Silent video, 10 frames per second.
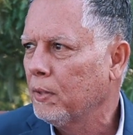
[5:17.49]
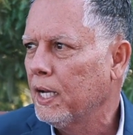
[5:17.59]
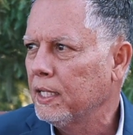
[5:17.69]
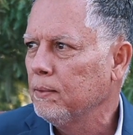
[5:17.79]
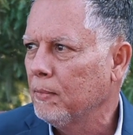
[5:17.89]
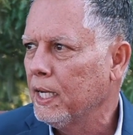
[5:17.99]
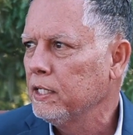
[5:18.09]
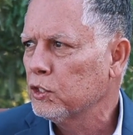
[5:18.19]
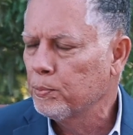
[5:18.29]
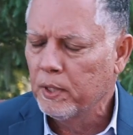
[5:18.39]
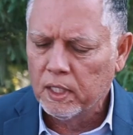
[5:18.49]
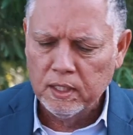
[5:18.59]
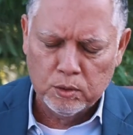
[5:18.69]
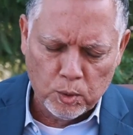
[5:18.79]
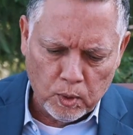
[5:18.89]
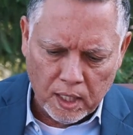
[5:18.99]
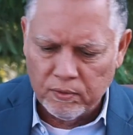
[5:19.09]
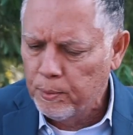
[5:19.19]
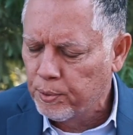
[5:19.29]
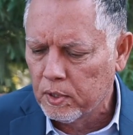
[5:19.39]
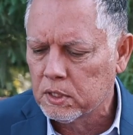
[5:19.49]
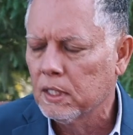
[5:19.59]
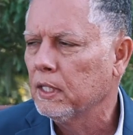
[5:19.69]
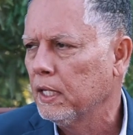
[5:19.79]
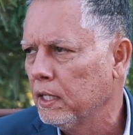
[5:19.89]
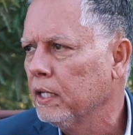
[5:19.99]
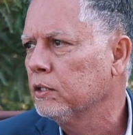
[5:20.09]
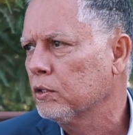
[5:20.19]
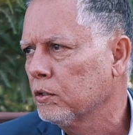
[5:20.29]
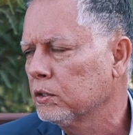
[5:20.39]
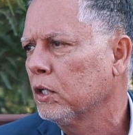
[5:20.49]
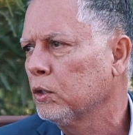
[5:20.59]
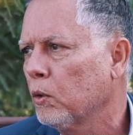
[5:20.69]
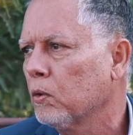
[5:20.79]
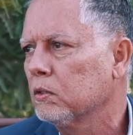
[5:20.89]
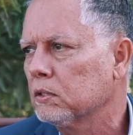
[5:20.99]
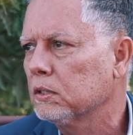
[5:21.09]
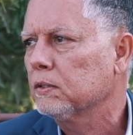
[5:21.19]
body, mind, and spirit, to every person that enters our doors.